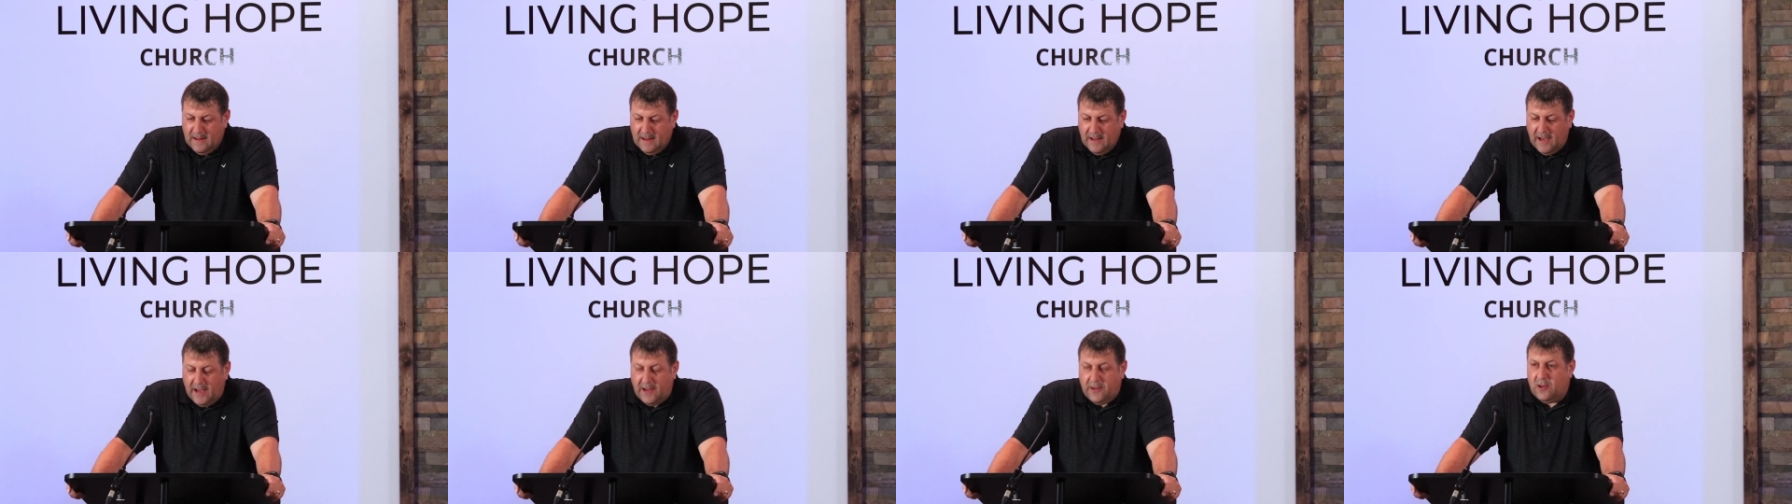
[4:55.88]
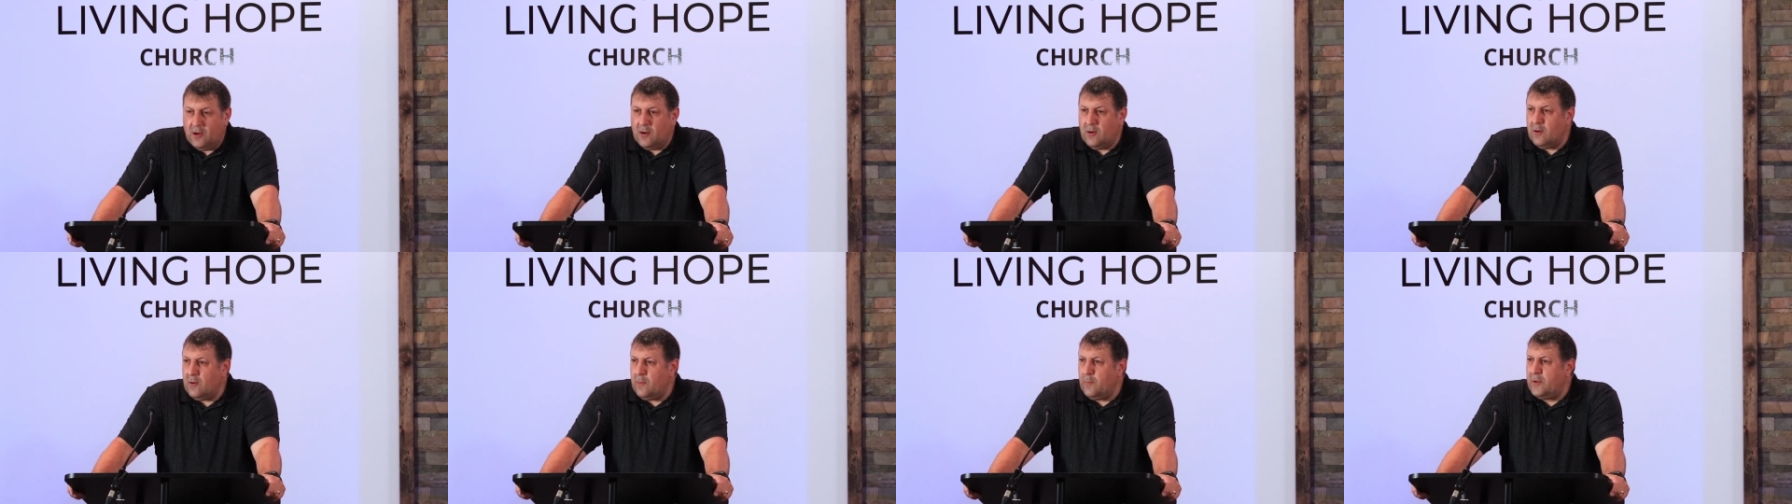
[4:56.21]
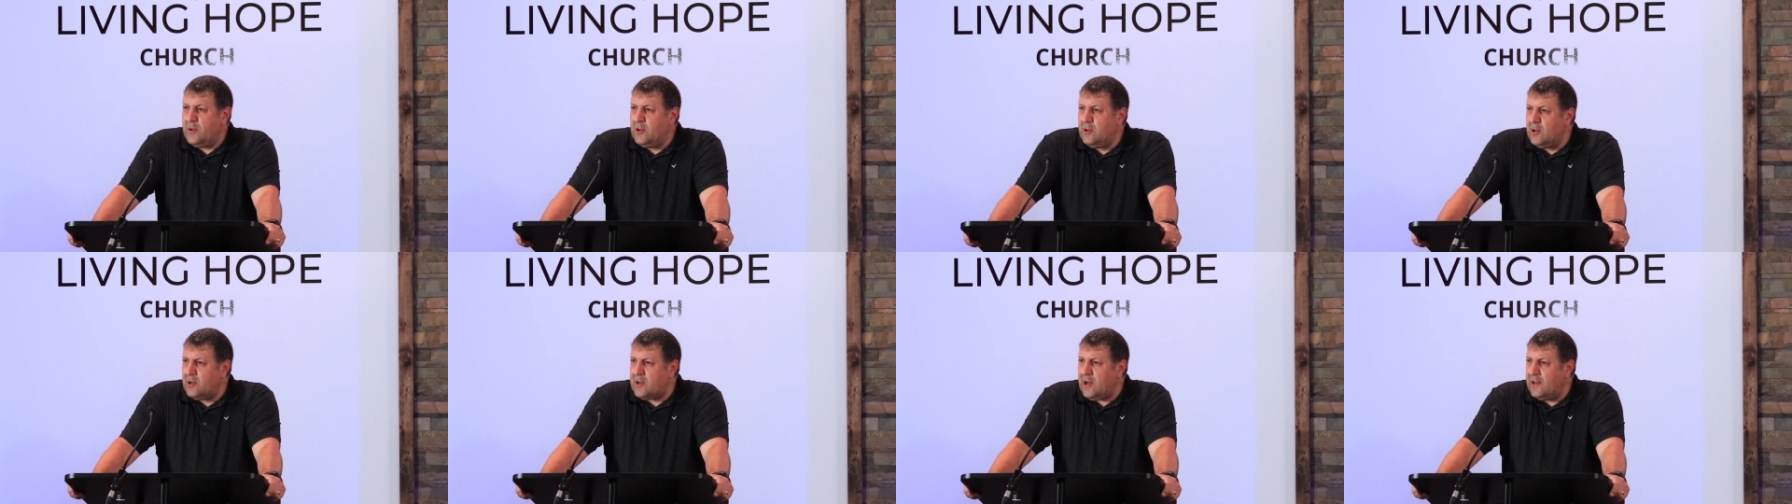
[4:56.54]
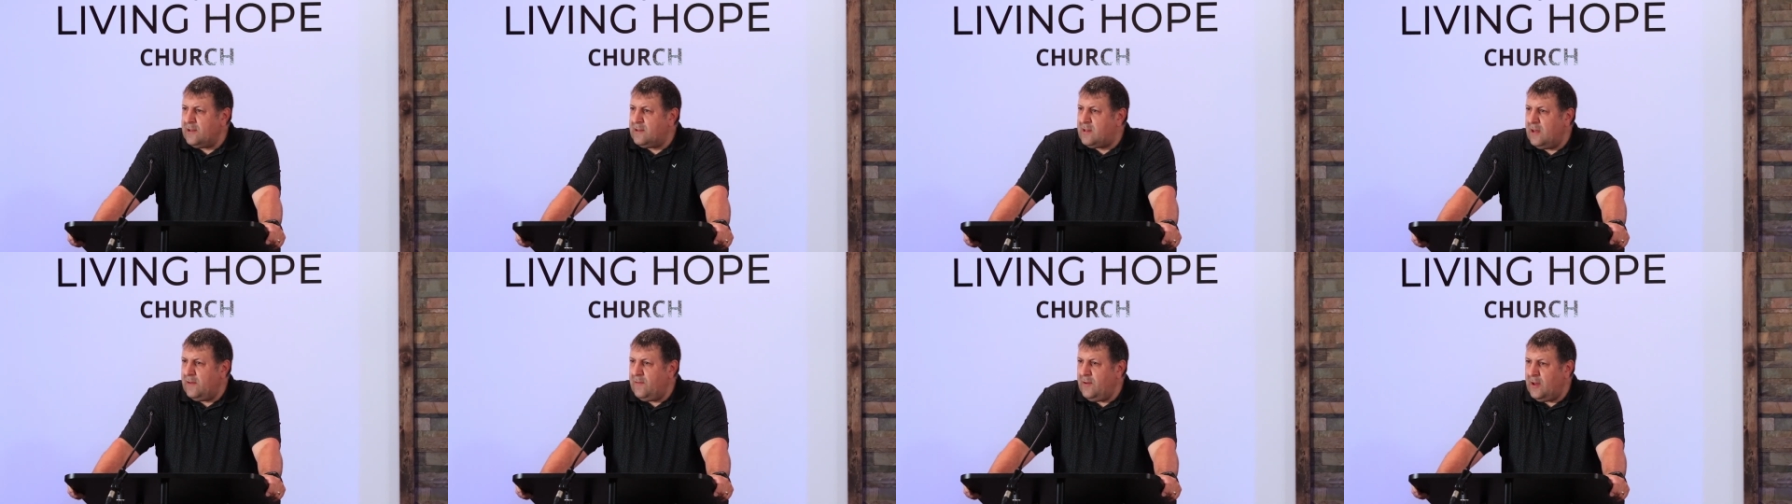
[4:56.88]
And you know, when you look
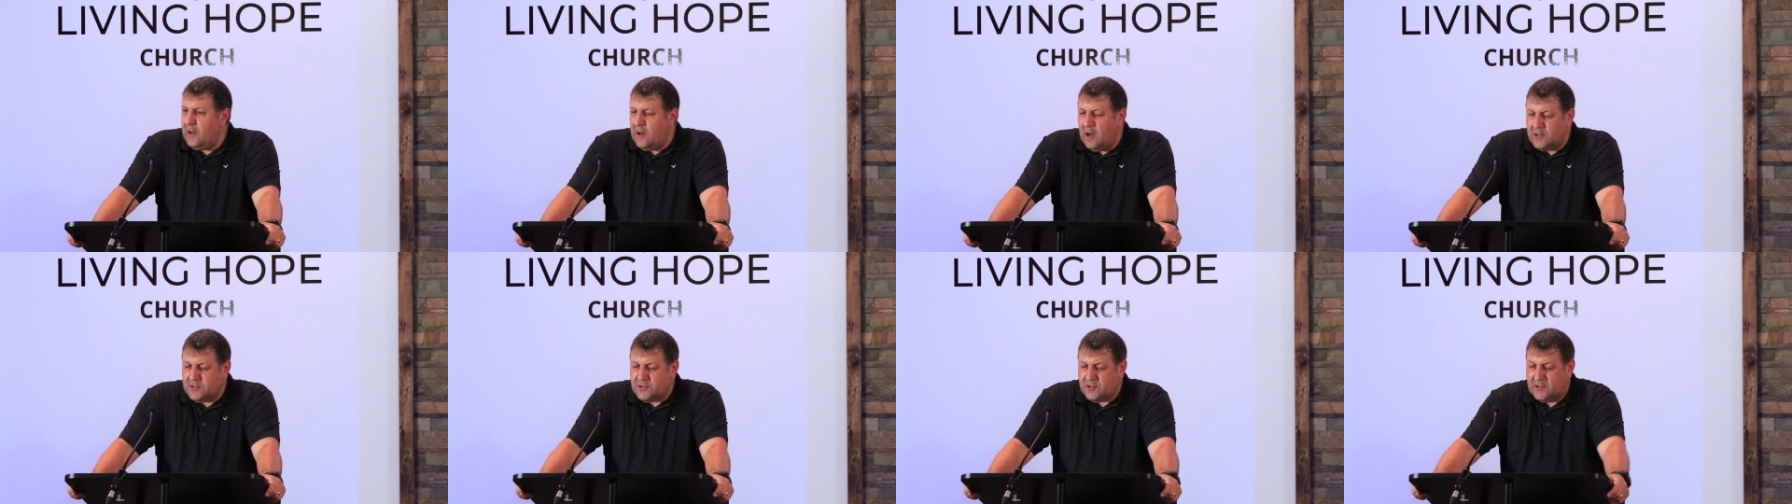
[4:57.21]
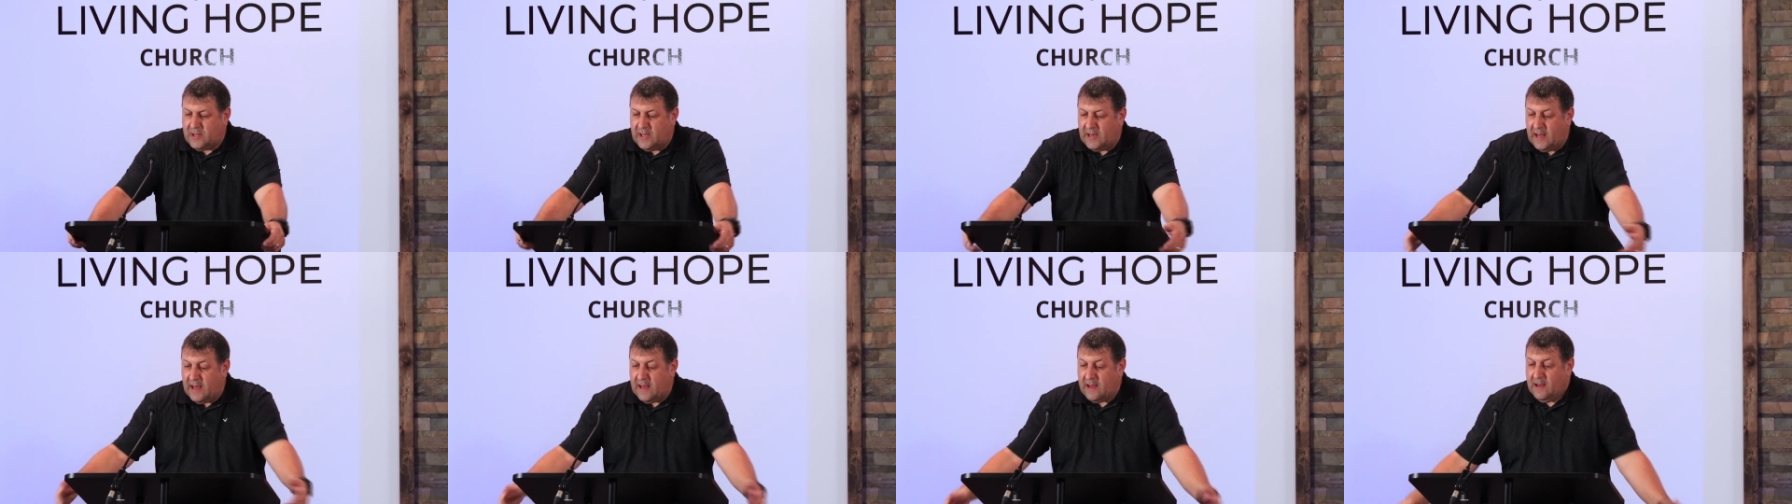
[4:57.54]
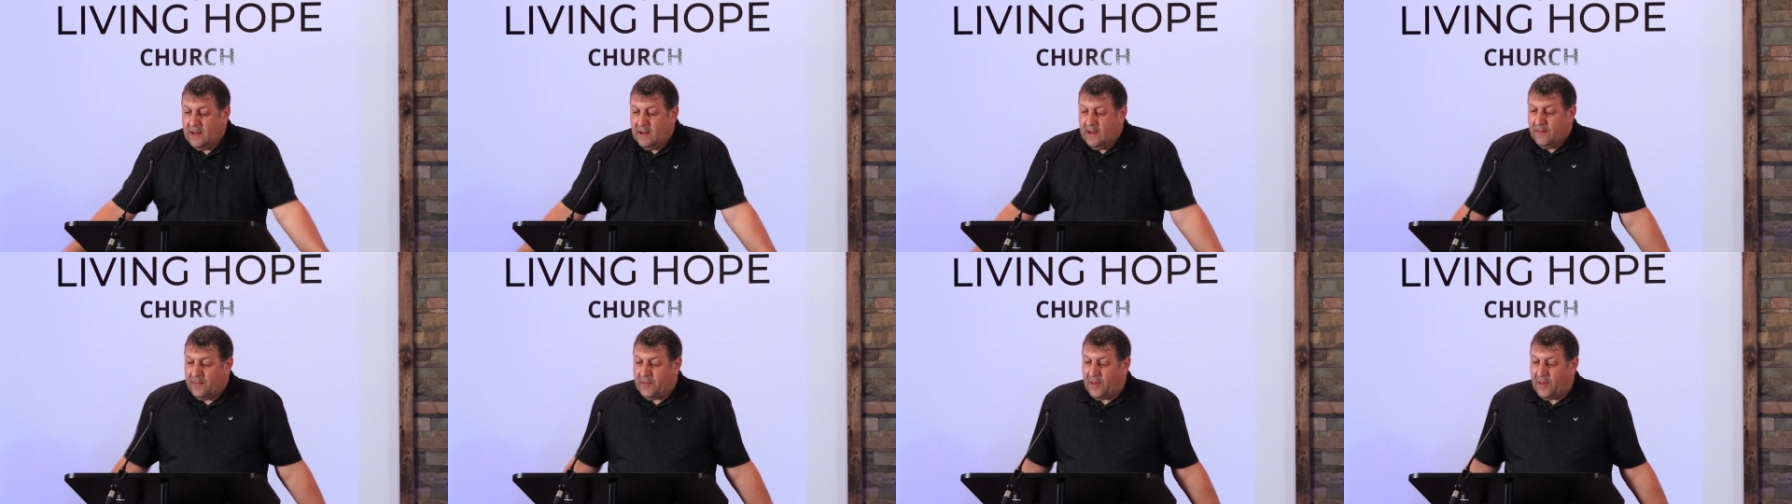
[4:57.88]
on TV also today,